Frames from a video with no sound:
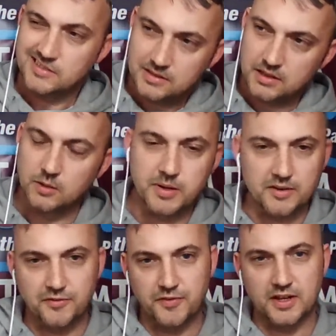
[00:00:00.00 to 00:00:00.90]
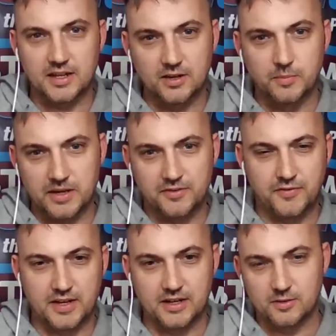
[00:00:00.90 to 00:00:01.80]
little bit of filler, a little
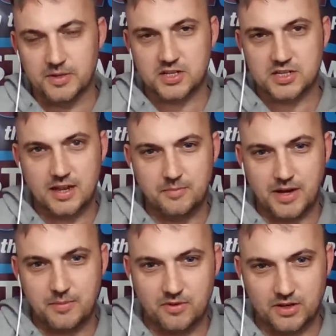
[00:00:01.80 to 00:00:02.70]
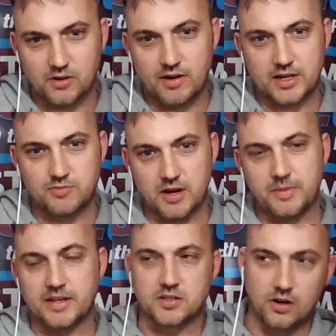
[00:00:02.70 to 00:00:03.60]
bit of sandpaper on the cracks,
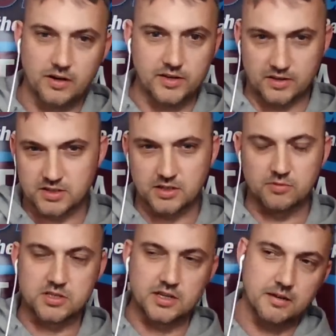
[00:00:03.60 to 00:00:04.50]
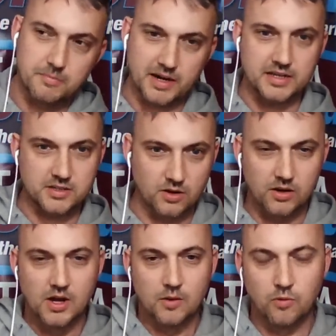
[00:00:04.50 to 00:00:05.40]
maybe. It's not. You can still see them, but it's not
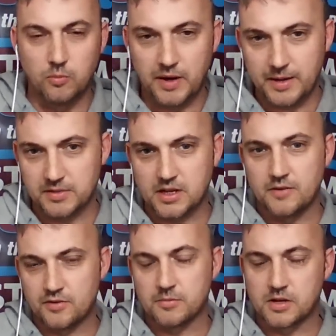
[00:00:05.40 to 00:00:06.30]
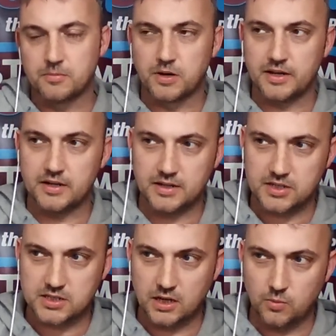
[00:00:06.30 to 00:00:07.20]
wallpapered over them completely.
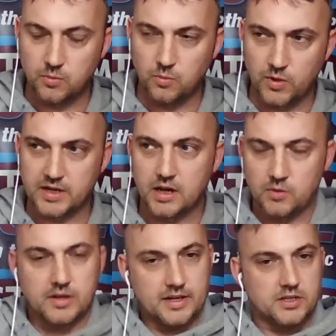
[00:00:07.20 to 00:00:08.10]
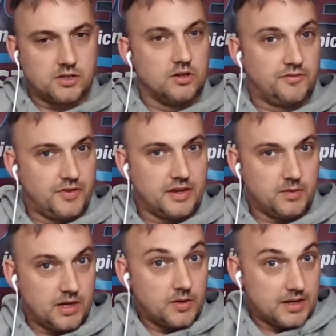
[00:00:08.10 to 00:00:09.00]
So we know that there's good thing.
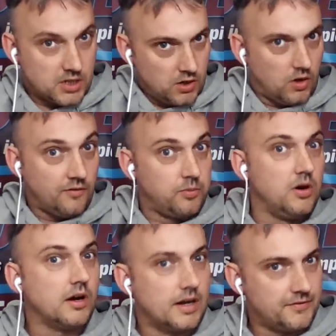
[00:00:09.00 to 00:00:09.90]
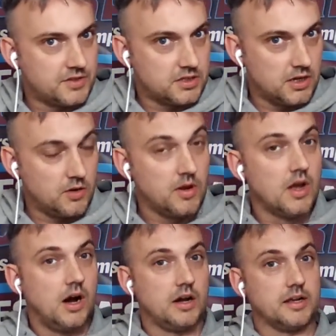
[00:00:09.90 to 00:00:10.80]
We know that there's a lot of work left to do.
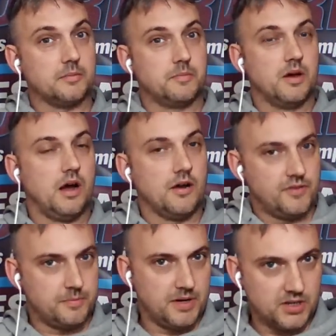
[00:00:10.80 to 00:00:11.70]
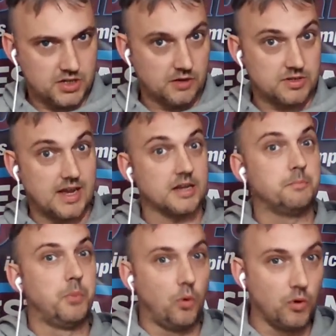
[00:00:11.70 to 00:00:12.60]
I think hopefully Bilic knows that. The
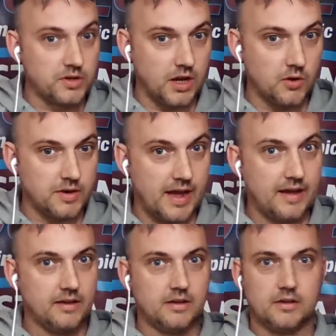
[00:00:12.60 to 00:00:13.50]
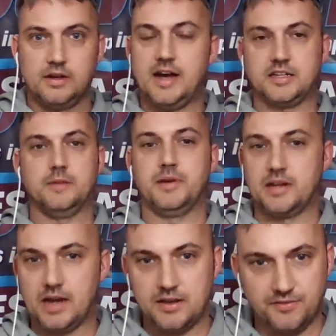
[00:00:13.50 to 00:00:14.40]
board know that. Had it been
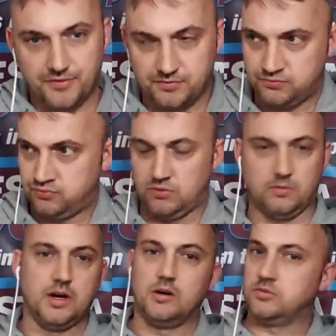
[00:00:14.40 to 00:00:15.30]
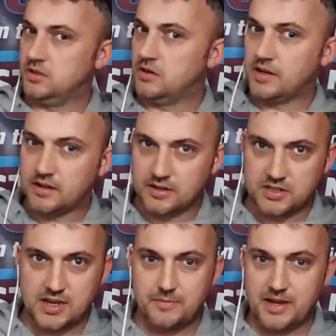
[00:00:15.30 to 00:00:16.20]
8th. Oh, well, they could have
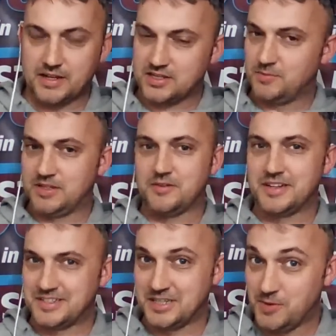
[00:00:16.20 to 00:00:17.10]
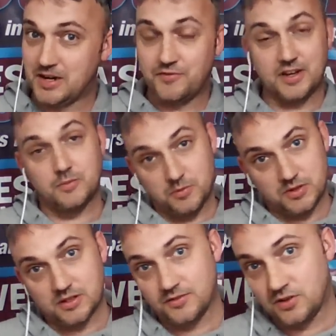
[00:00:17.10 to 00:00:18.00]
sat back and said we don't need to do anything, and we
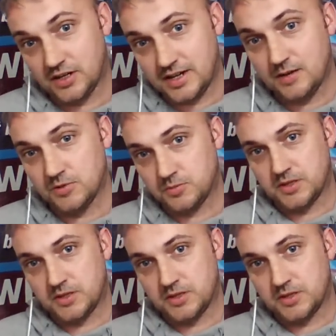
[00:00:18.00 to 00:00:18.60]
wouldn't have liked that, would we?